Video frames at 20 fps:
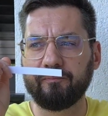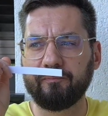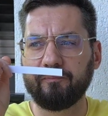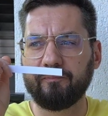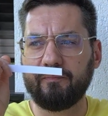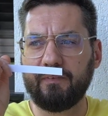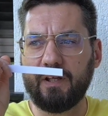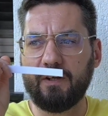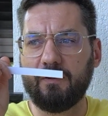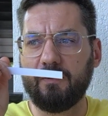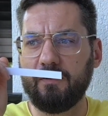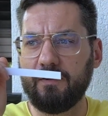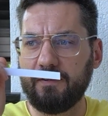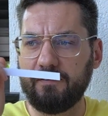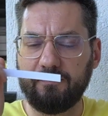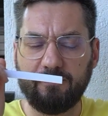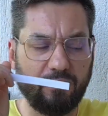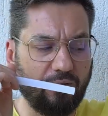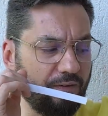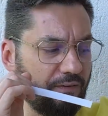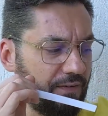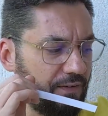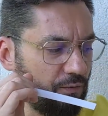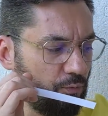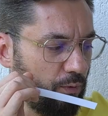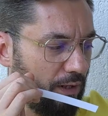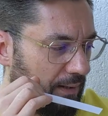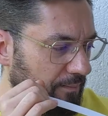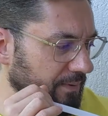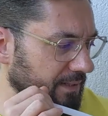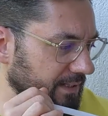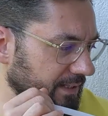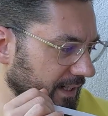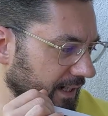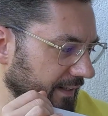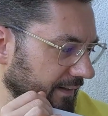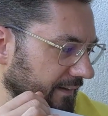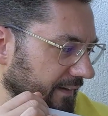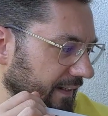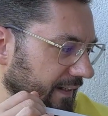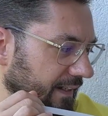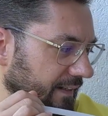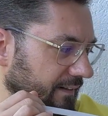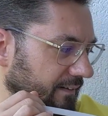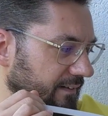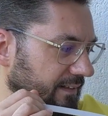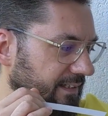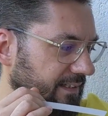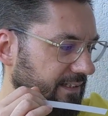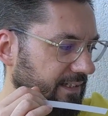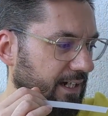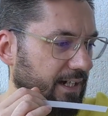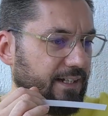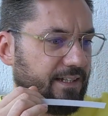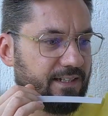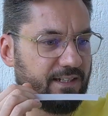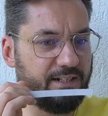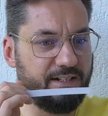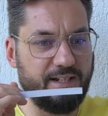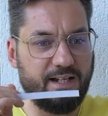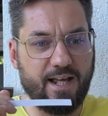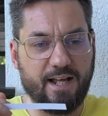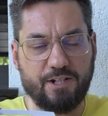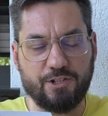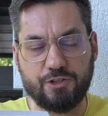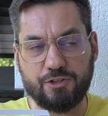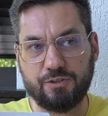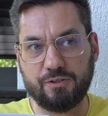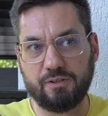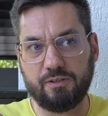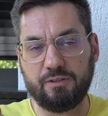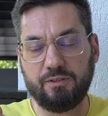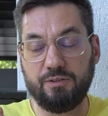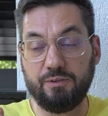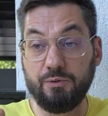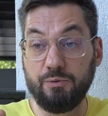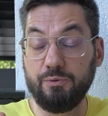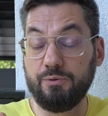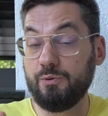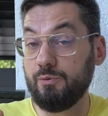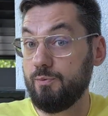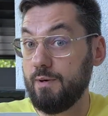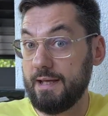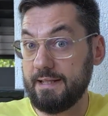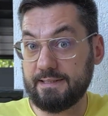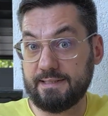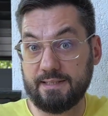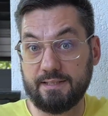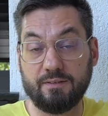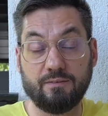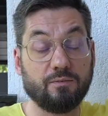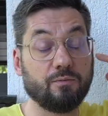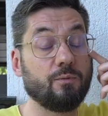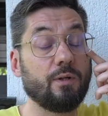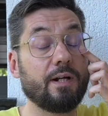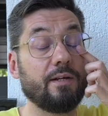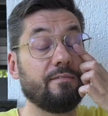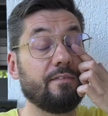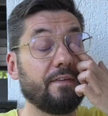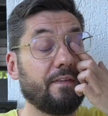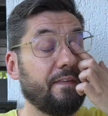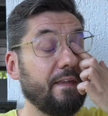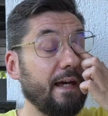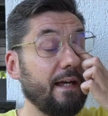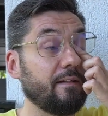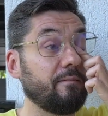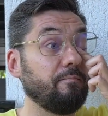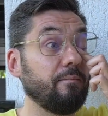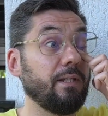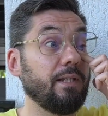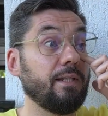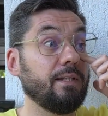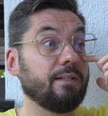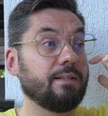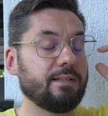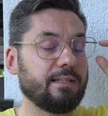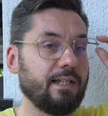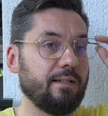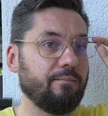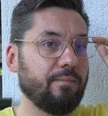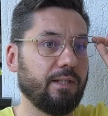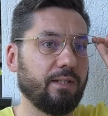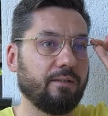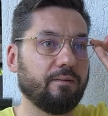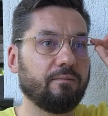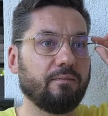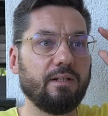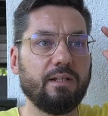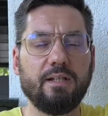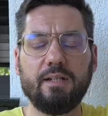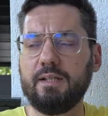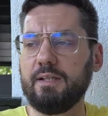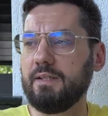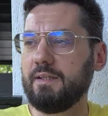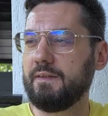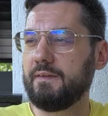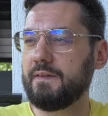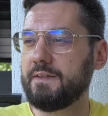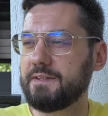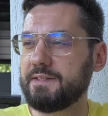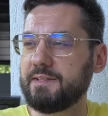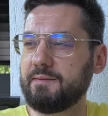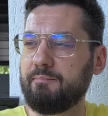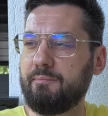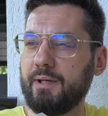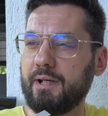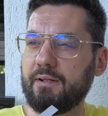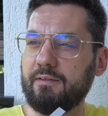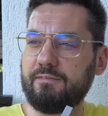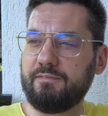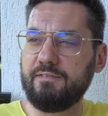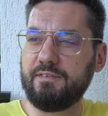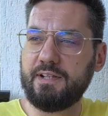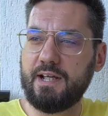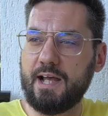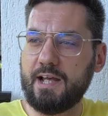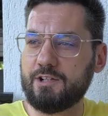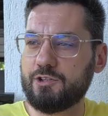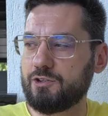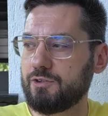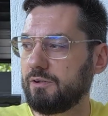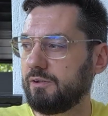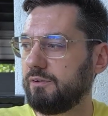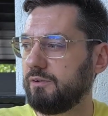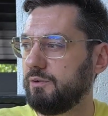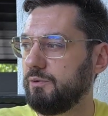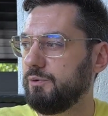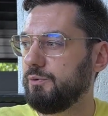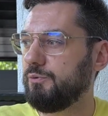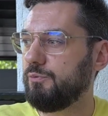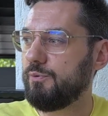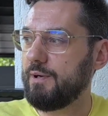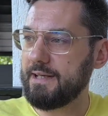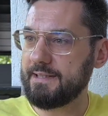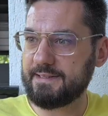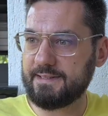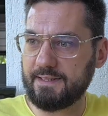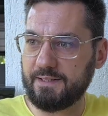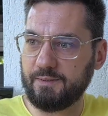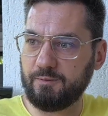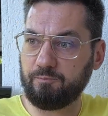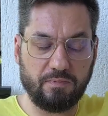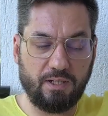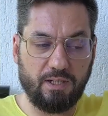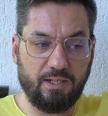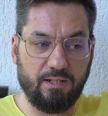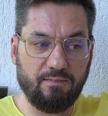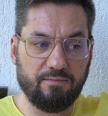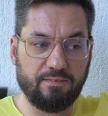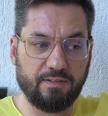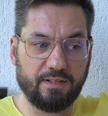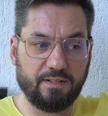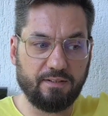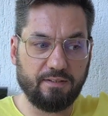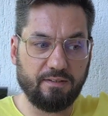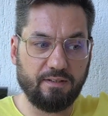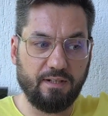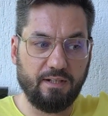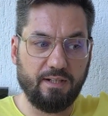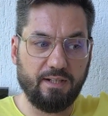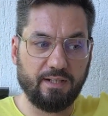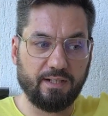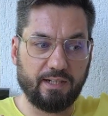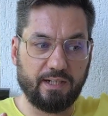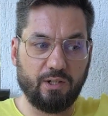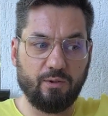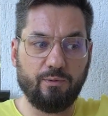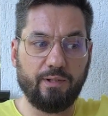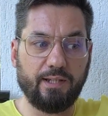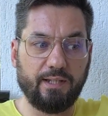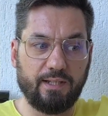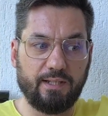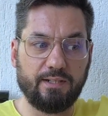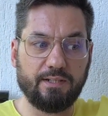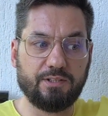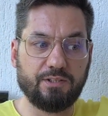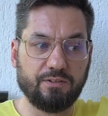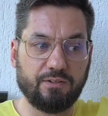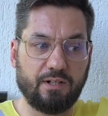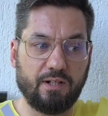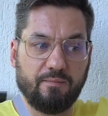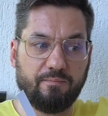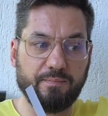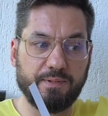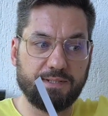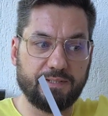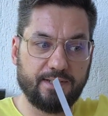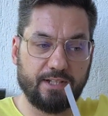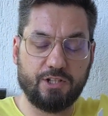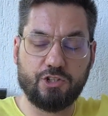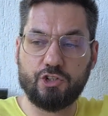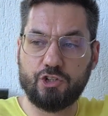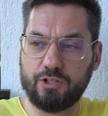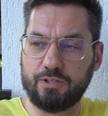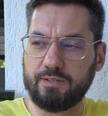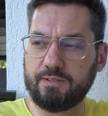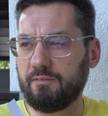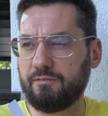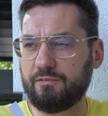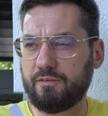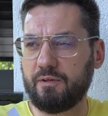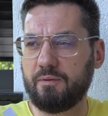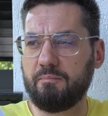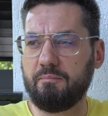Now on the website they cite natural oud resin, whatever that means. I mean, there's a bit of natural oud resin even going into compositions from